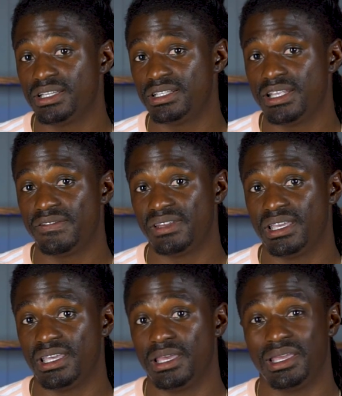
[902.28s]
good
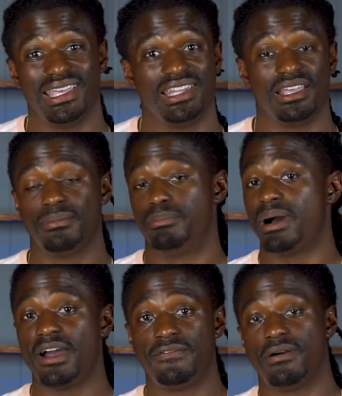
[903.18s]
dividend, and they're
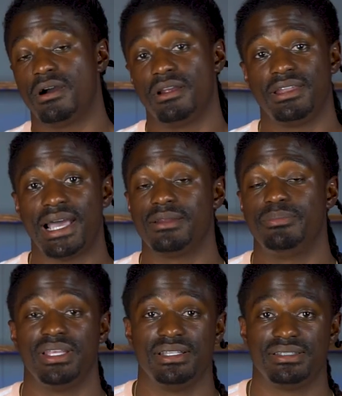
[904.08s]
by far not a
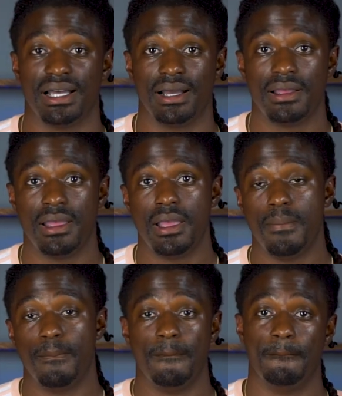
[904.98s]
penny stock.
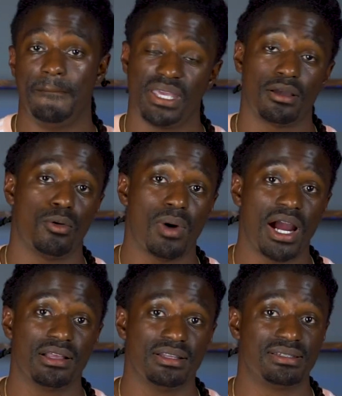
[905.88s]
Bingo
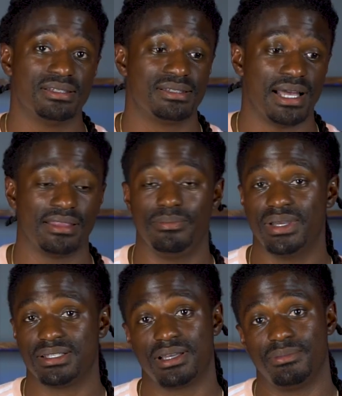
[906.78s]
Wireless is not the
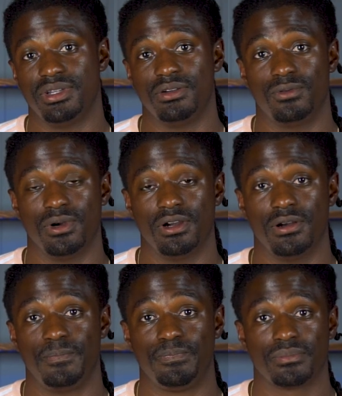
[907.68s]
best company in the
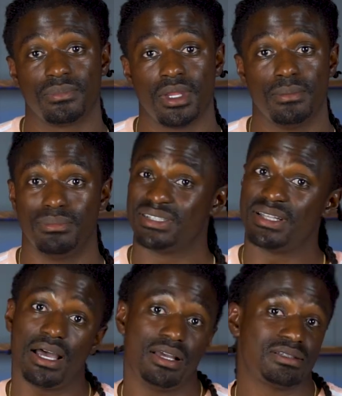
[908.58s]
world, but it's
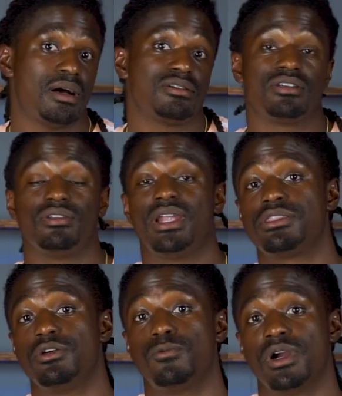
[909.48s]
not. It's also
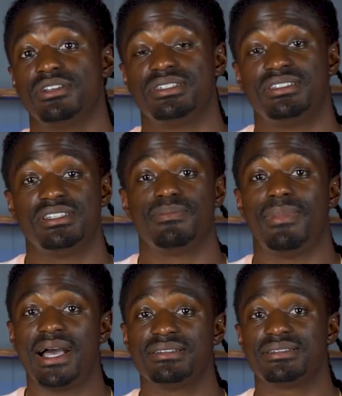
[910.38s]
not the worst. It's just
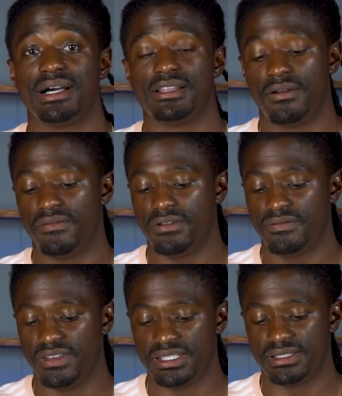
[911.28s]
my style of
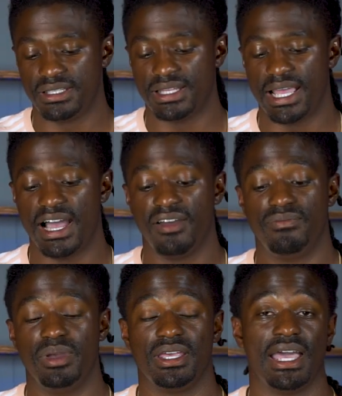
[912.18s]
investing that
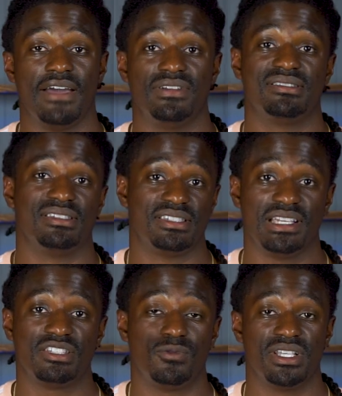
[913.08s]
I've been having
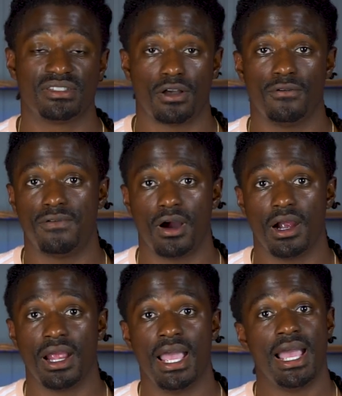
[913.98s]
success with so
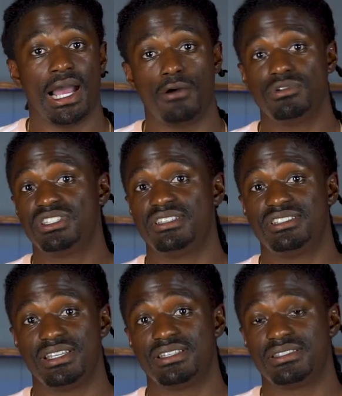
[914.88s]
far. I would
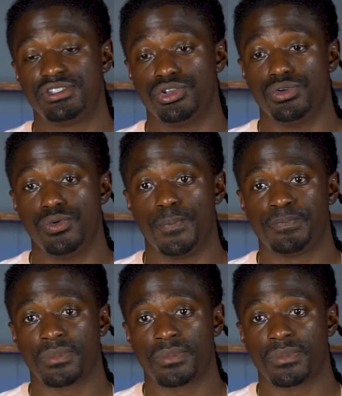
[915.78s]
suggest to